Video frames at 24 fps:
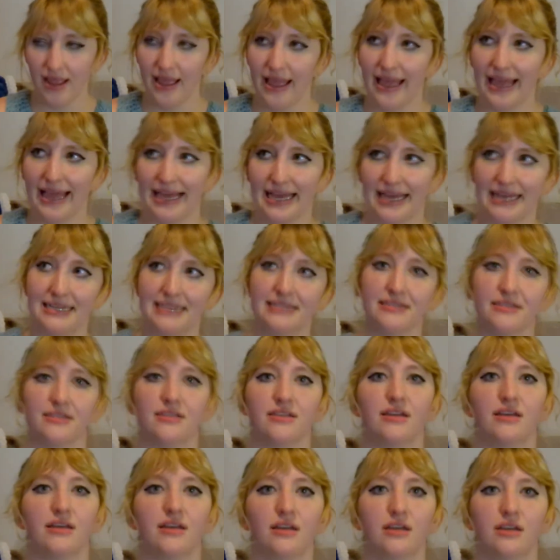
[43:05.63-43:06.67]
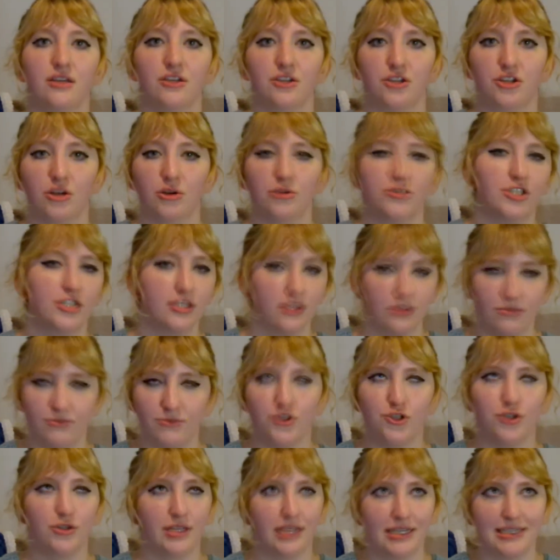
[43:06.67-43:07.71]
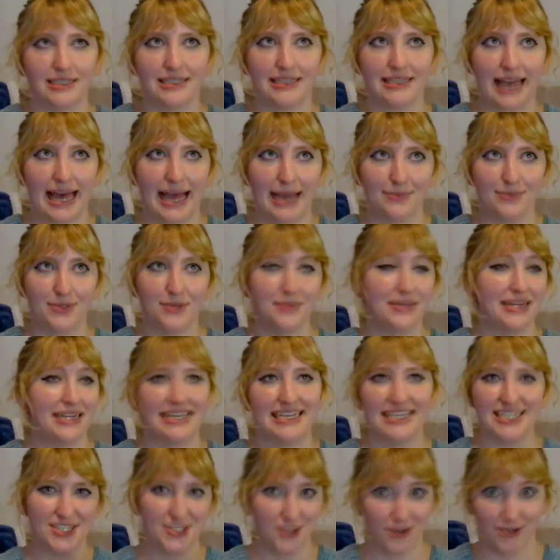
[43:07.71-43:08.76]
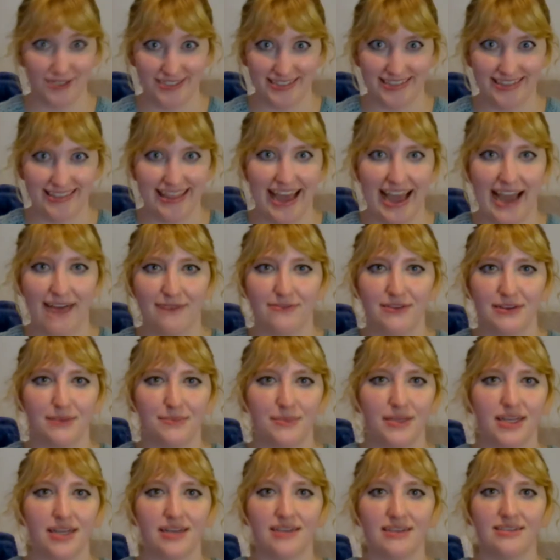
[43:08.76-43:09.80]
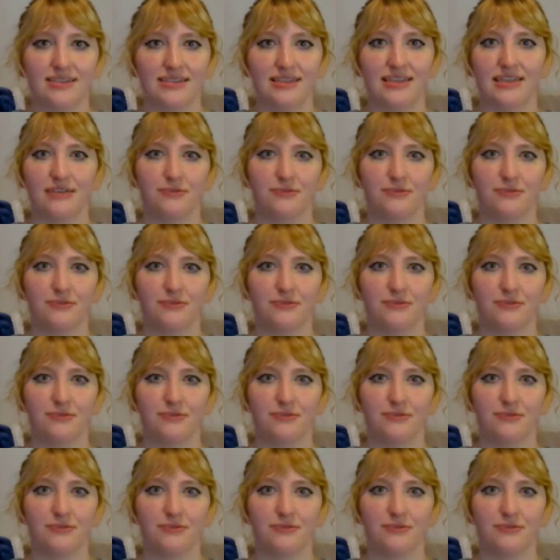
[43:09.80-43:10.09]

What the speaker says: And, you know, Julia slaps him and he starts laughing because he